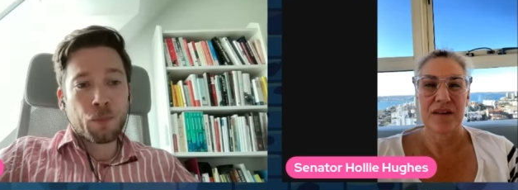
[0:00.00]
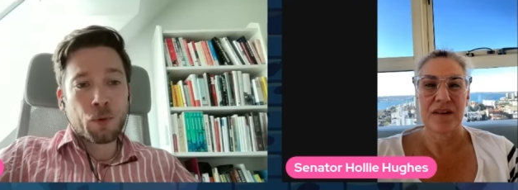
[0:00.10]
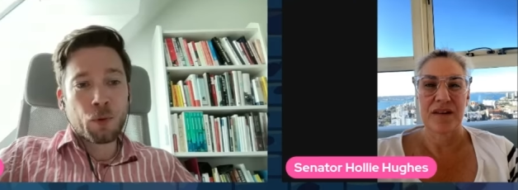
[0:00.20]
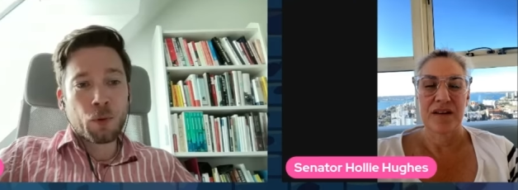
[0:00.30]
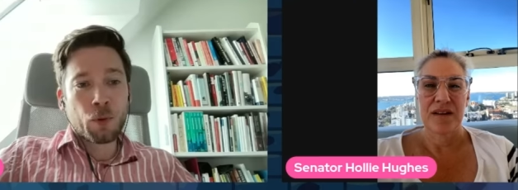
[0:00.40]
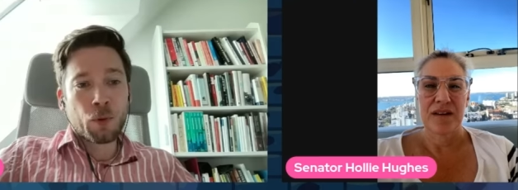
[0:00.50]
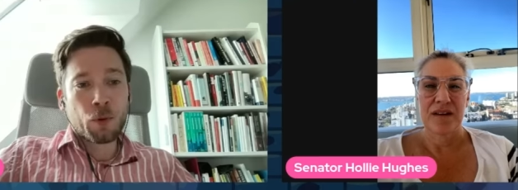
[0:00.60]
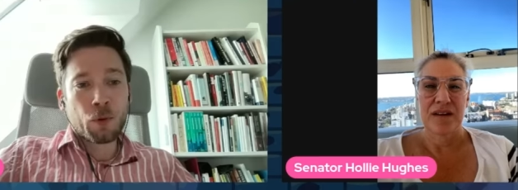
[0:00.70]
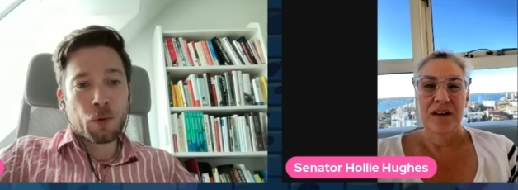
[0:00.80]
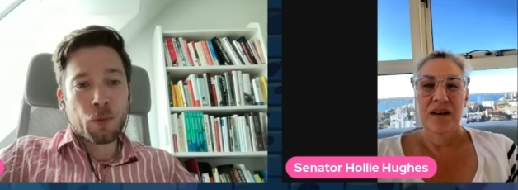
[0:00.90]
Speaker 1: to
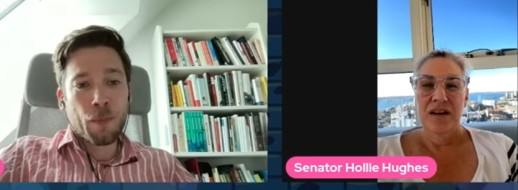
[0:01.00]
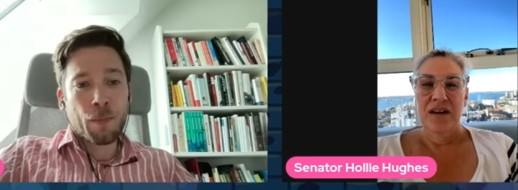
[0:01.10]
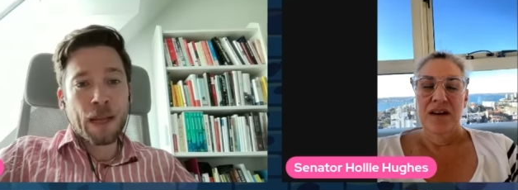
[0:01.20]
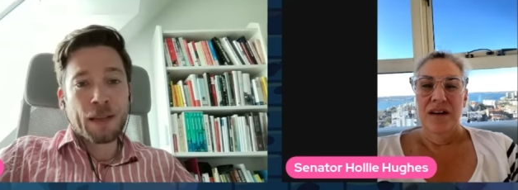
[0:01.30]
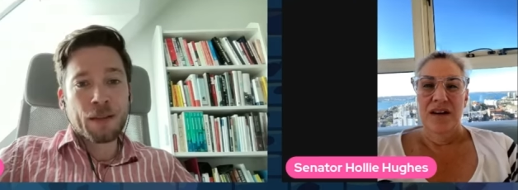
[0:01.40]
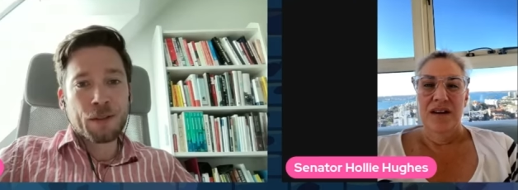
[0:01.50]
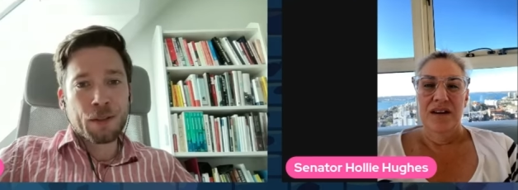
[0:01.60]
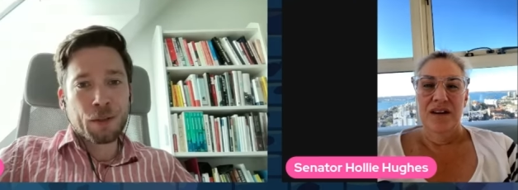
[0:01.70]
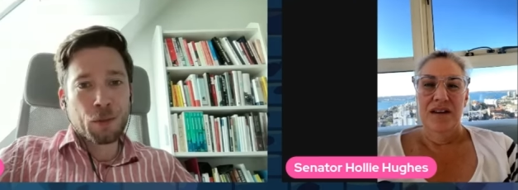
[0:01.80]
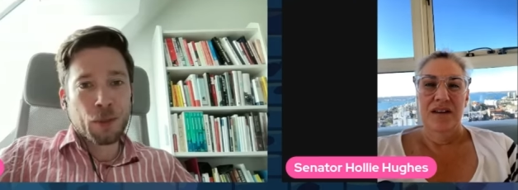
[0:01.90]
to make the
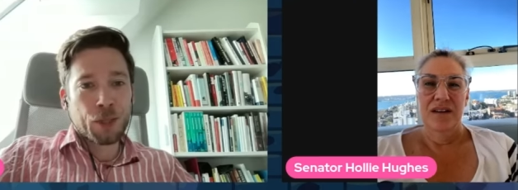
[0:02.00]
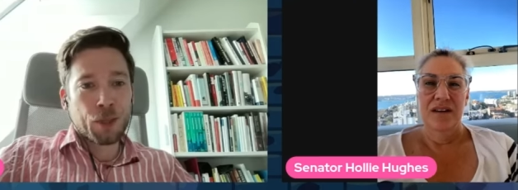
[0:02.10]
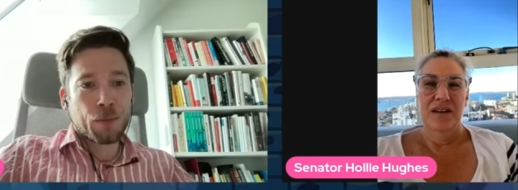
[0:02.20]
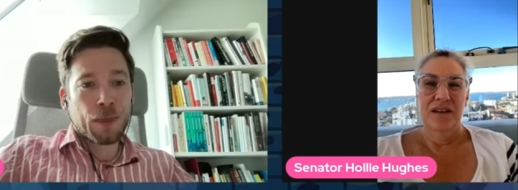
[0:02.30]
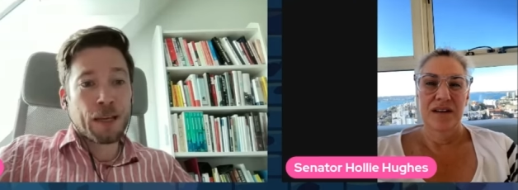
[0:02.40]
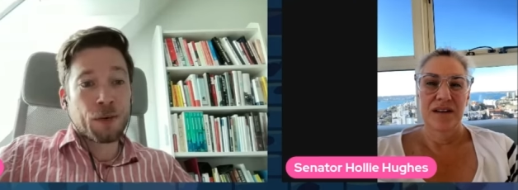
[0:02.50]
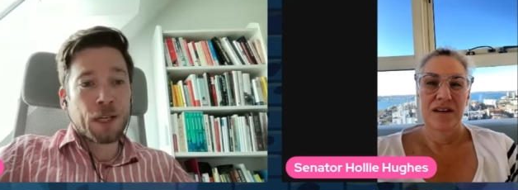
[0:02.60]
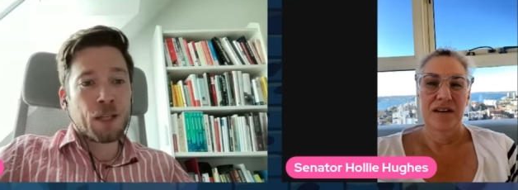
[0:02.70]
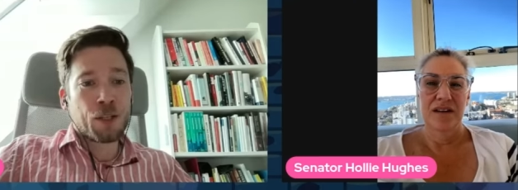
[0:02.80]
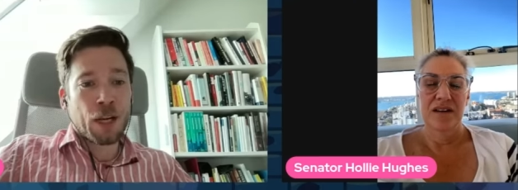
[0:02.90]
situation better
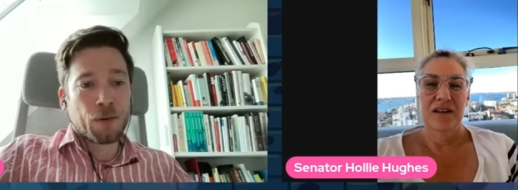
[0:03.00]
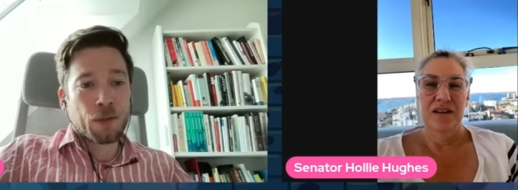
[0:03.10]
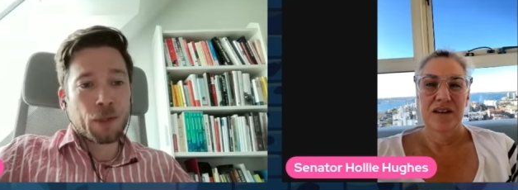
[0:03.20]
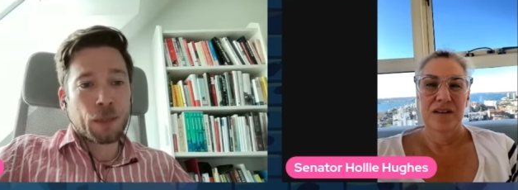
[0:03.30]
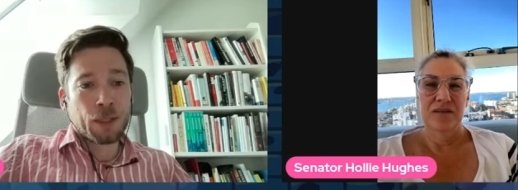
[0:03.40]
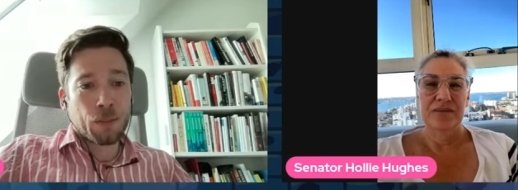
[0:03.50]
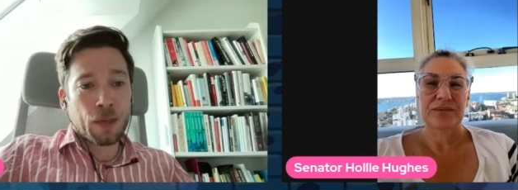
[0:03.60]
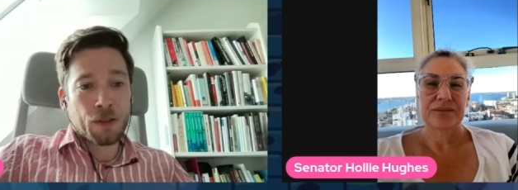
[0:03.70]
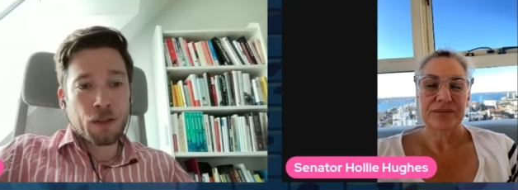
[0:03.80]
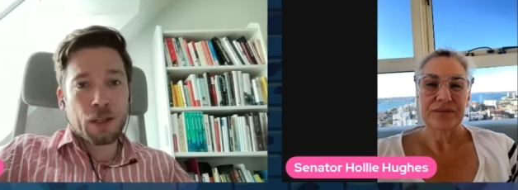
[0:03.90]
in general, but
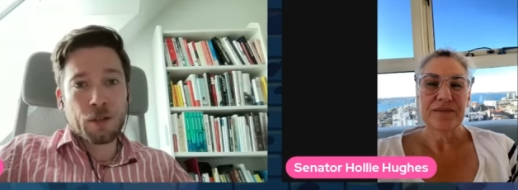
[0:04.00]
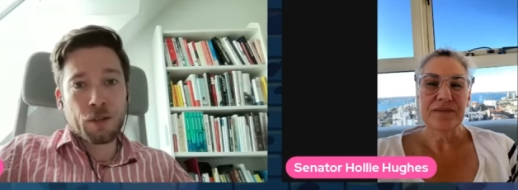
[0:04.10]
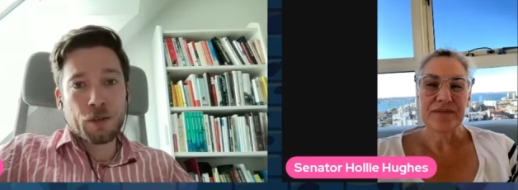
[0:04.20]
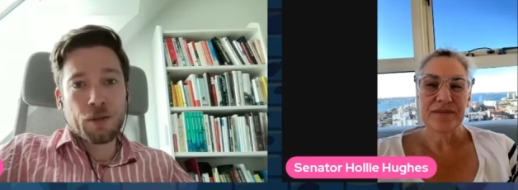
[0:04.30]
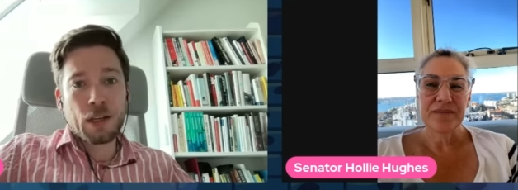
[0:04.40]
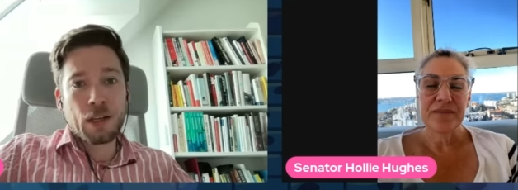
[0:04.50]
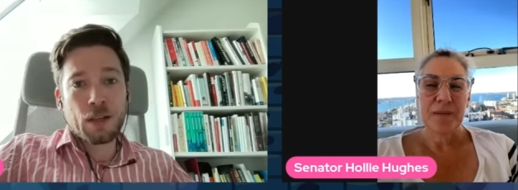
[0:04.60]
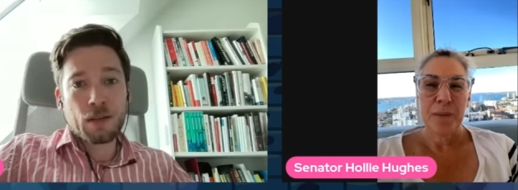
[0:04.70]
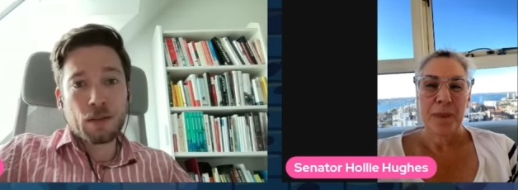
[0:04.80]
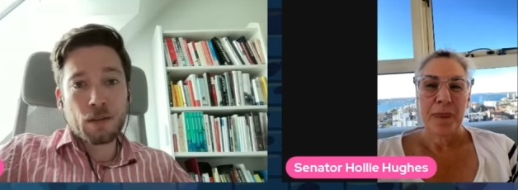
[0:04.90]
especially in
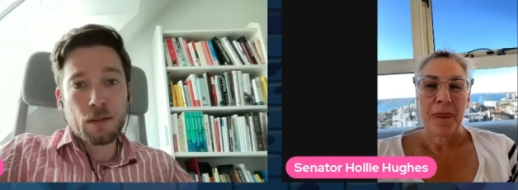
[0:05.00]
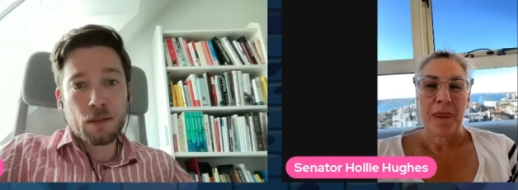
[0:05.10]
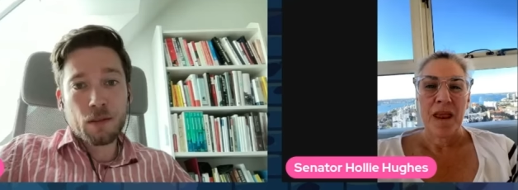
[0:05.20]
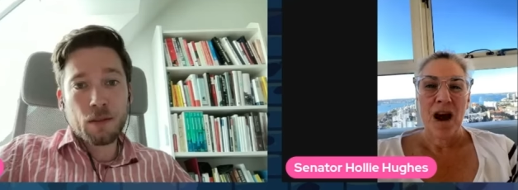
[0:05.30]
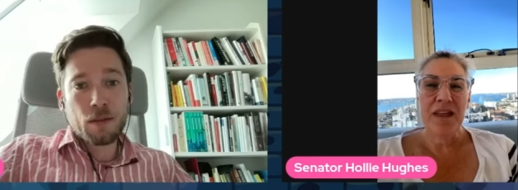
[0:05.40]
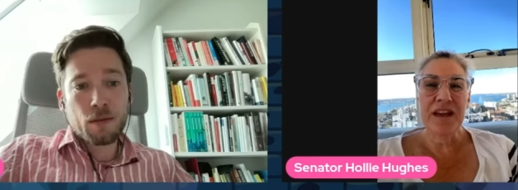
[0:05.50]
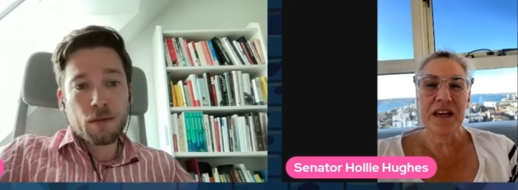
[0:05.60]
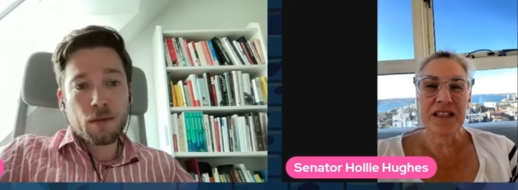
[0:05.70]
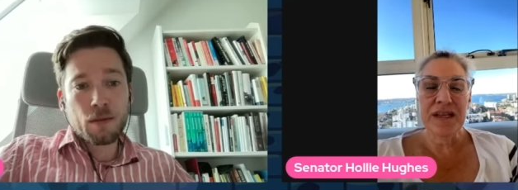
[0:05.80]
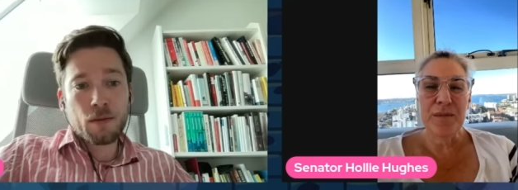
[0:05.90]
Australia?
Speaker 2: I
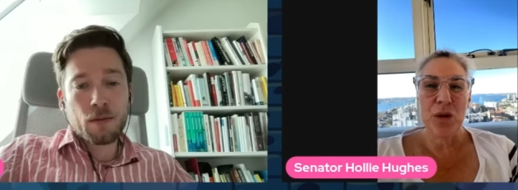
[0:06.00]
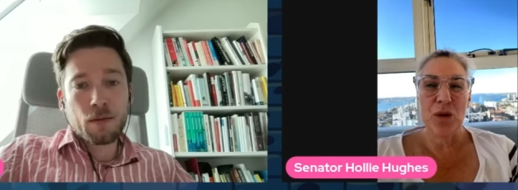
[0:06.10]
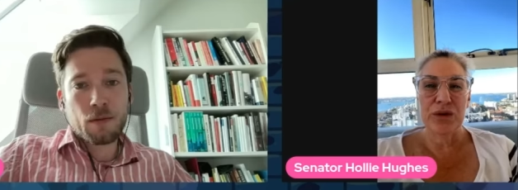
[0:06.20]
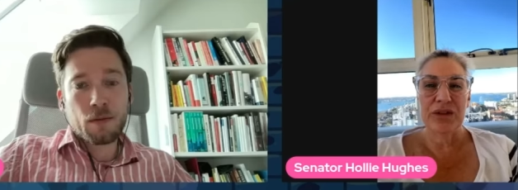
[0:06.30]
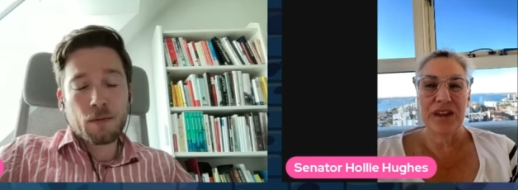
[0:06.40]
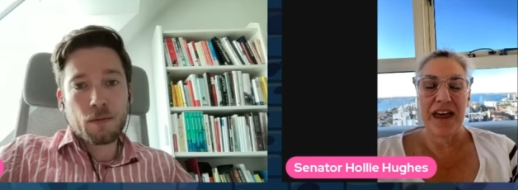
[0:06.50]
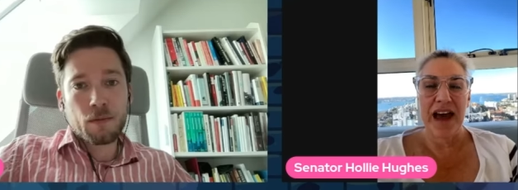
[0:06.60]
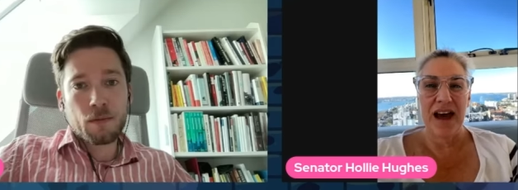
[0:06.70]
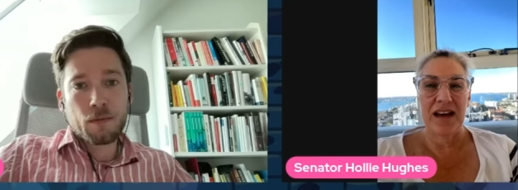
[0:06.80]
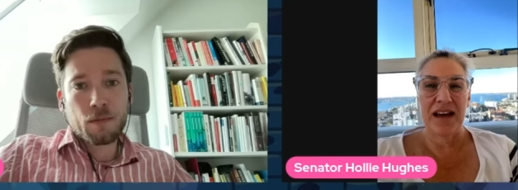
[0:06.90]
think it's important
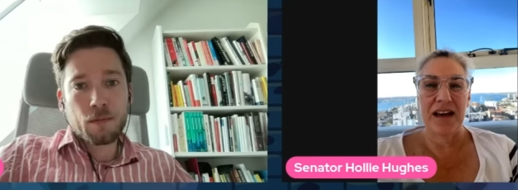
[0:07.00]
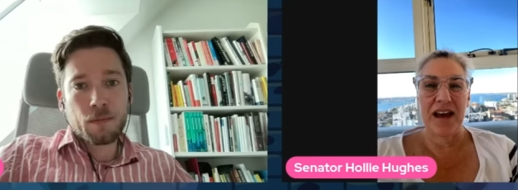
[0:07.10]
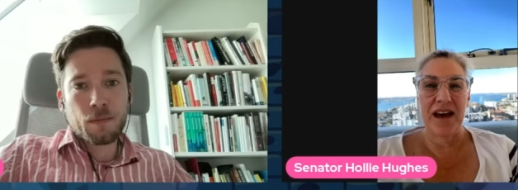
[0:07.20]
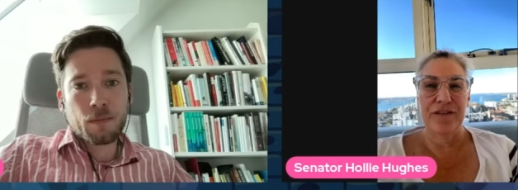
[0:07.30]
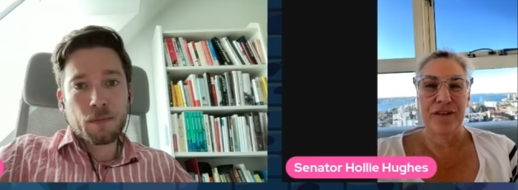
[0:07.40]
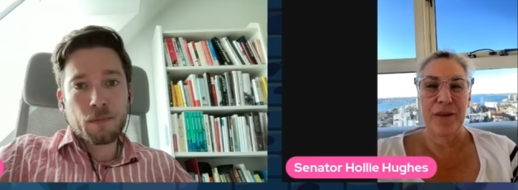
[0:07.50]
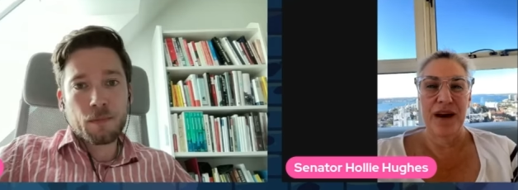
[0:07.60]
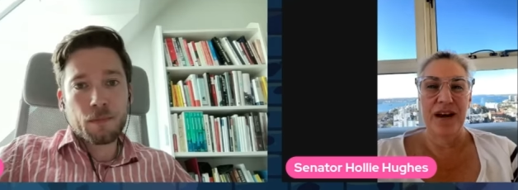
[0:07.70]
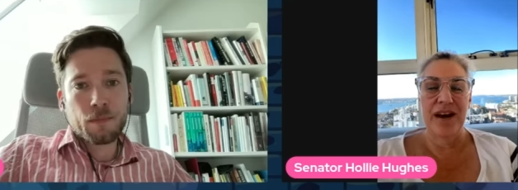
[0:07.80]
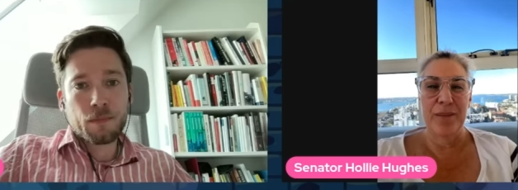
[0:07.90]
that uh, from
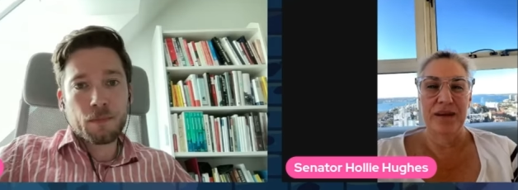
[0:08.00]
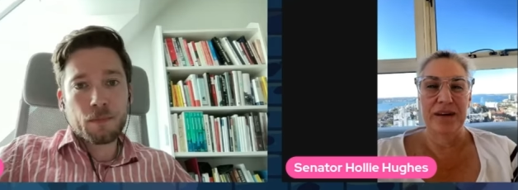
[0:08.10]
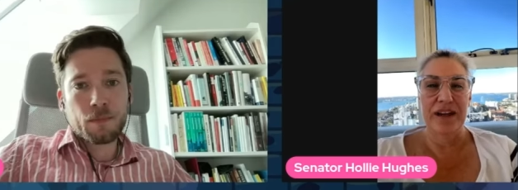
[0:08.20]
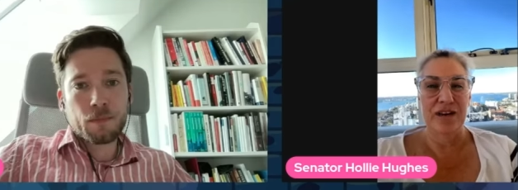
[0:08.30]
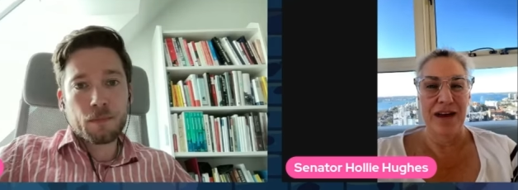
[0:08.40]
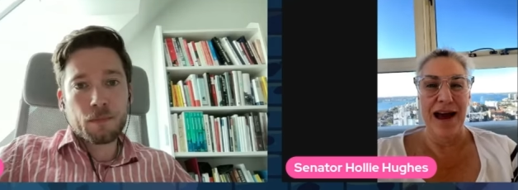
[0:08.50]
a, a, political